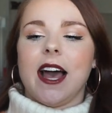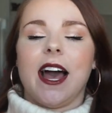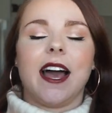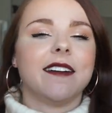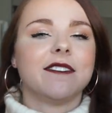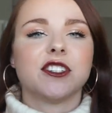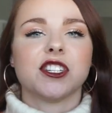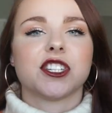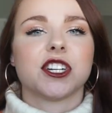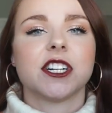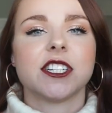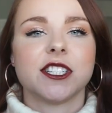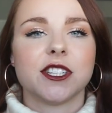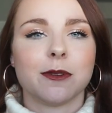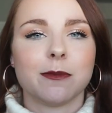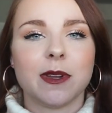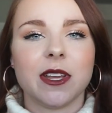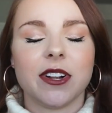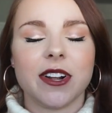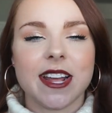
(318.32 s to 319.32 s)
I've just heard
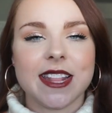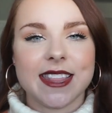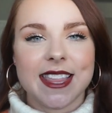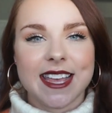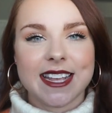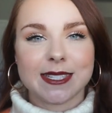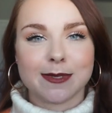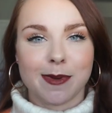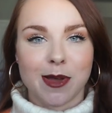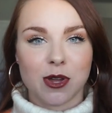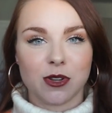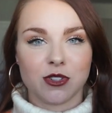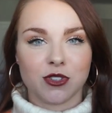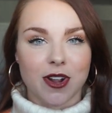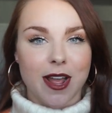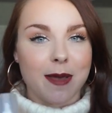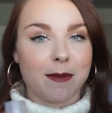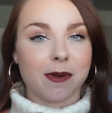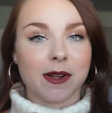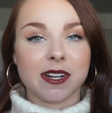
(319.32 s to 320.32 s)
so many great things about
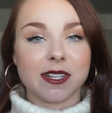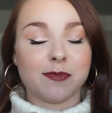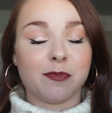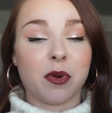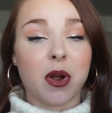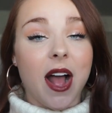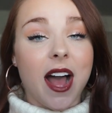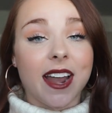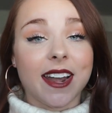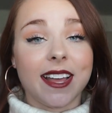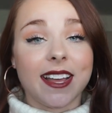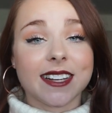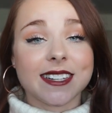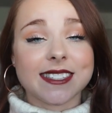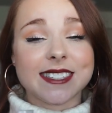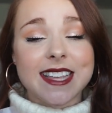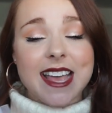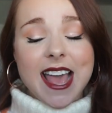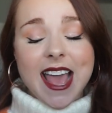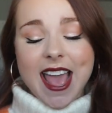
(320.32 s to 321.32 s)
Dry Bar's
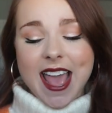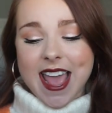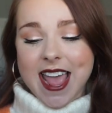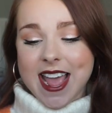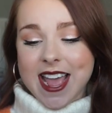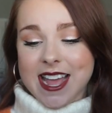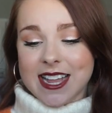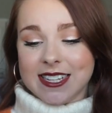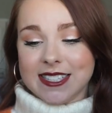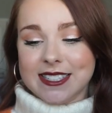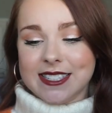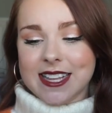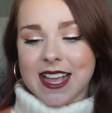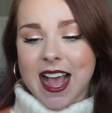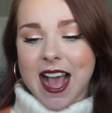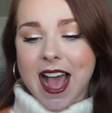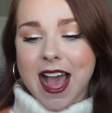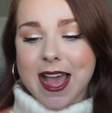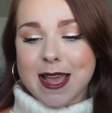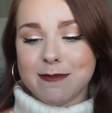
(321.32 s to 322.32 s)
products, and
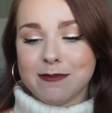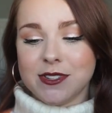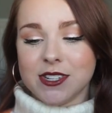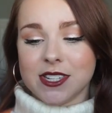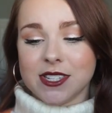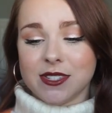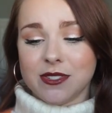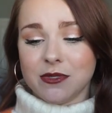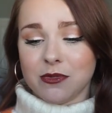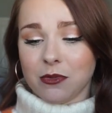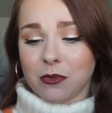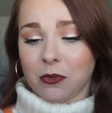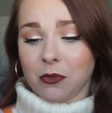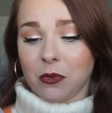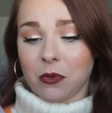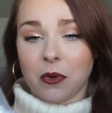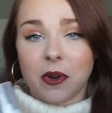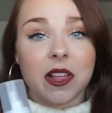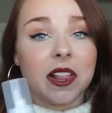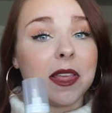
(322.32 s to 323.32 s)
I'm just
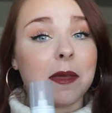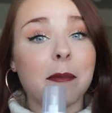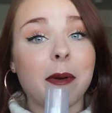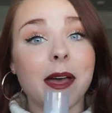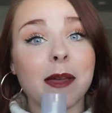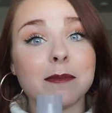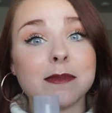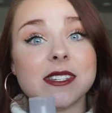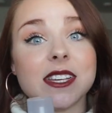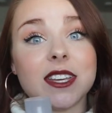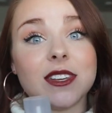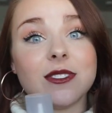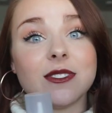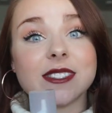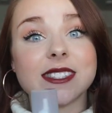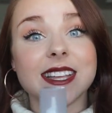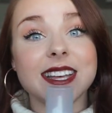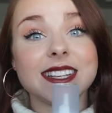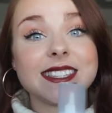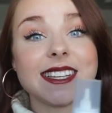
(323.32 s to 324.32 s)
really pumped to
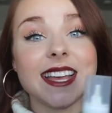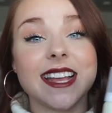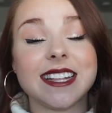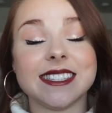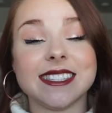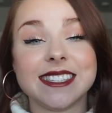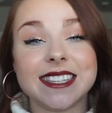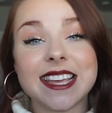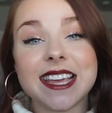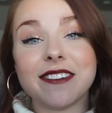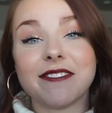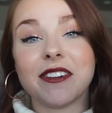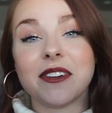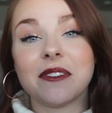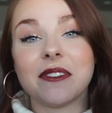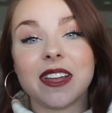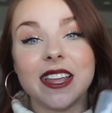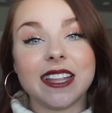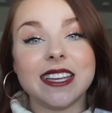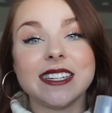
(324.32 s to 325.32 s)
use this and see if it
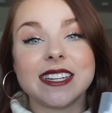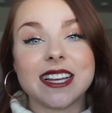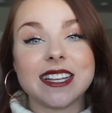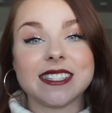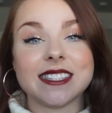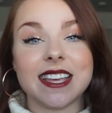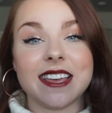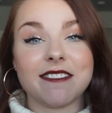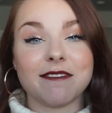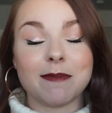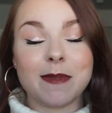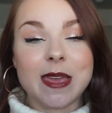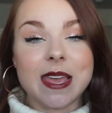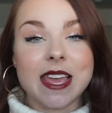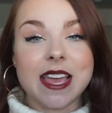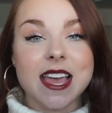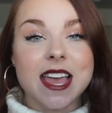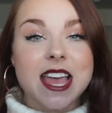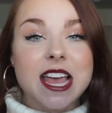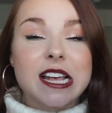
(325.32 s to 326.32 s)
really does give
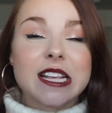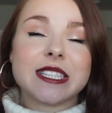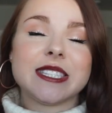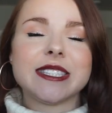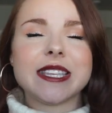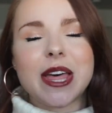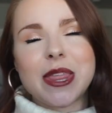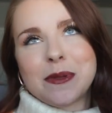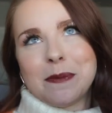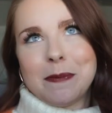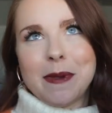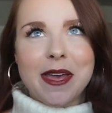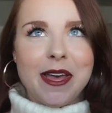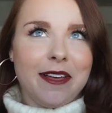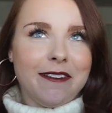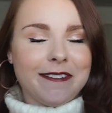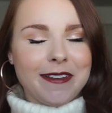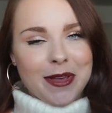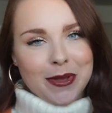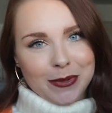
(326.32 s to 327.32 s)
me Southern
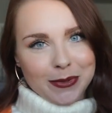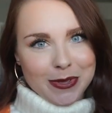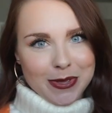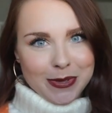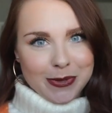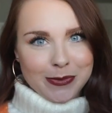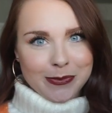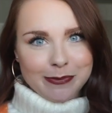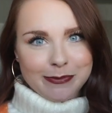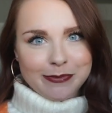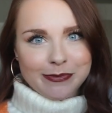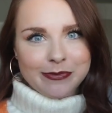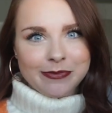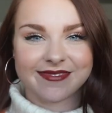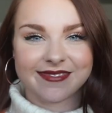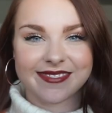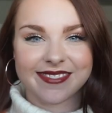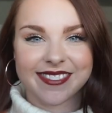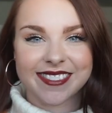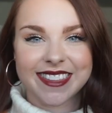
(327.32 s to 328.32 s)
Belle volume.
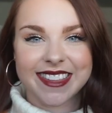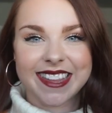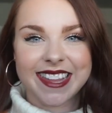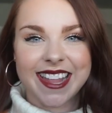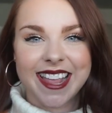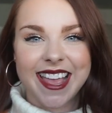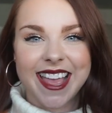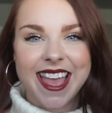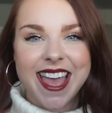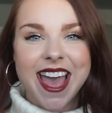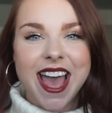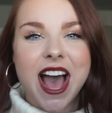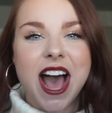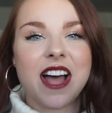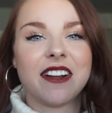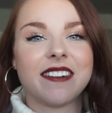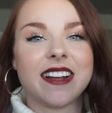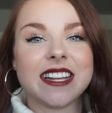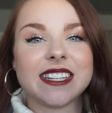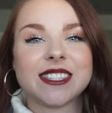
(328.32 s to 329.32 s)

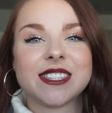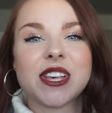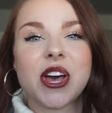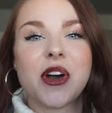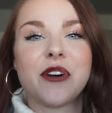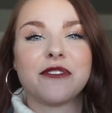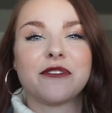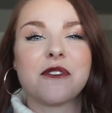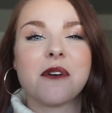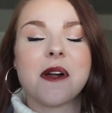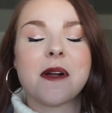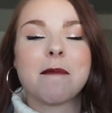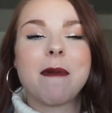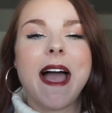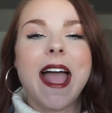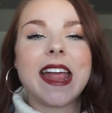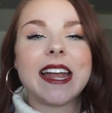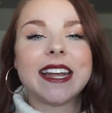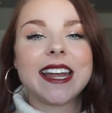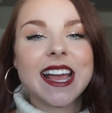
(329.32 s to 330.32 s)
All right, so for
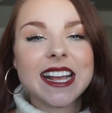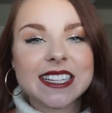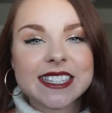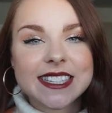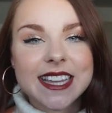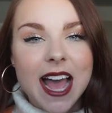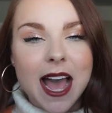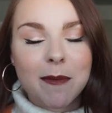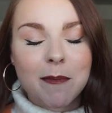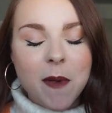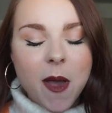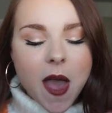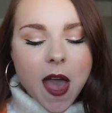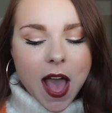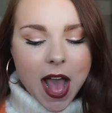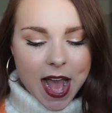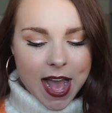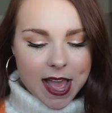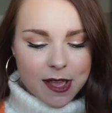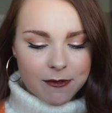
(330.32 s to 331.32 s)
my next stop,
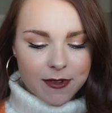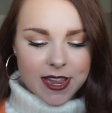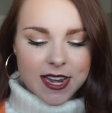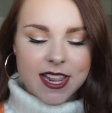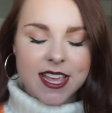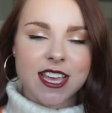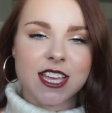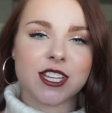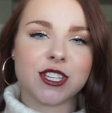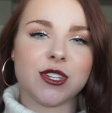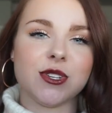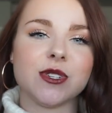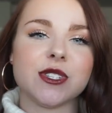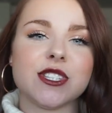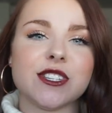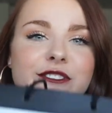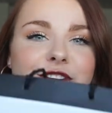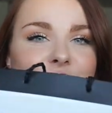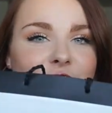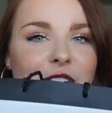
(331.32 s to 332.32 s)
I went into
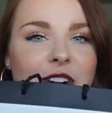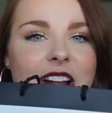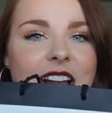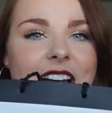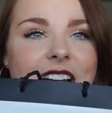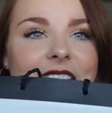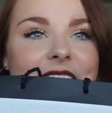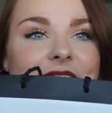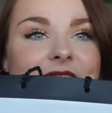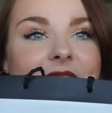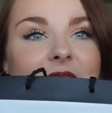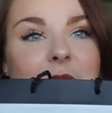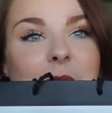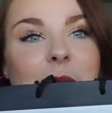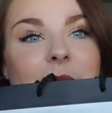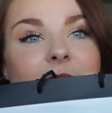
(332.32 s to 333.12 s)
Sephora. They